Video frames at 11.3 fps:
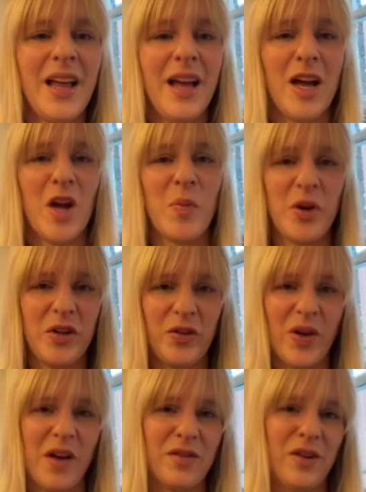but do
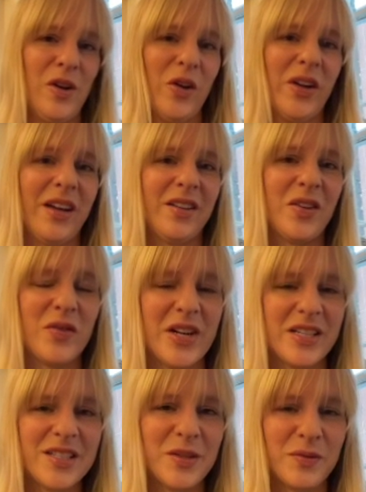have a look at the
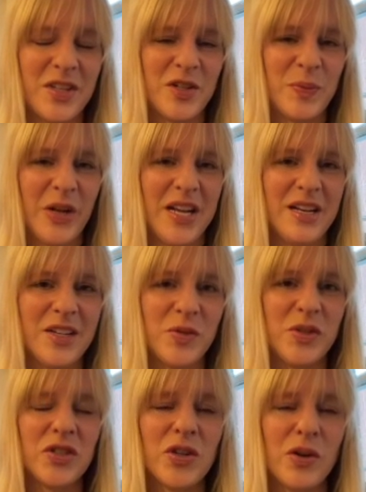rest of this playlist,
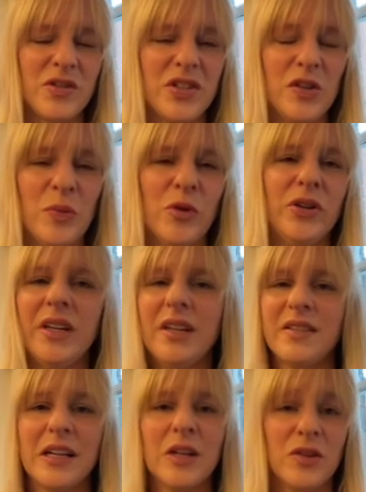which goes into more
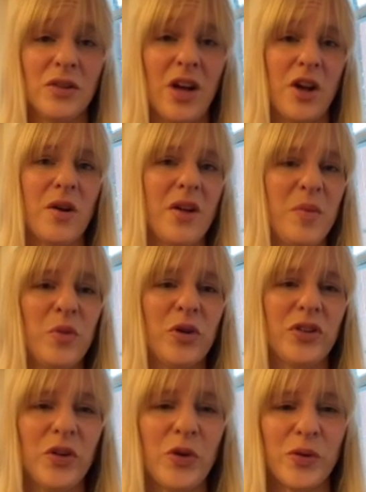details on other
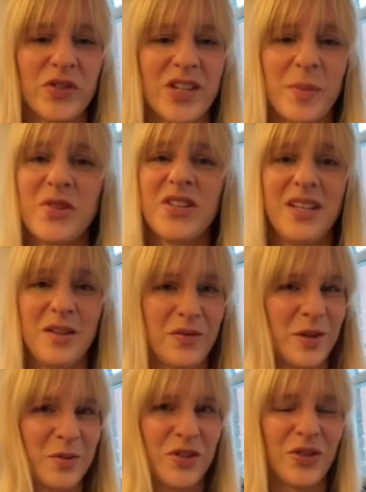important concepts in the
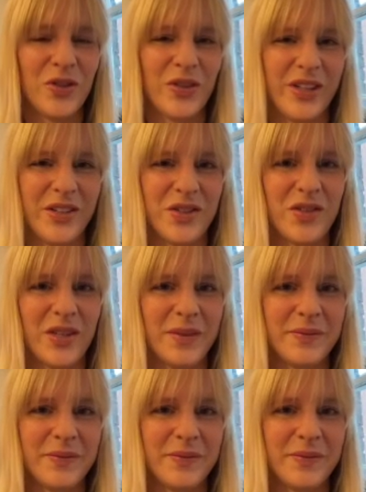pharmaceutical industry.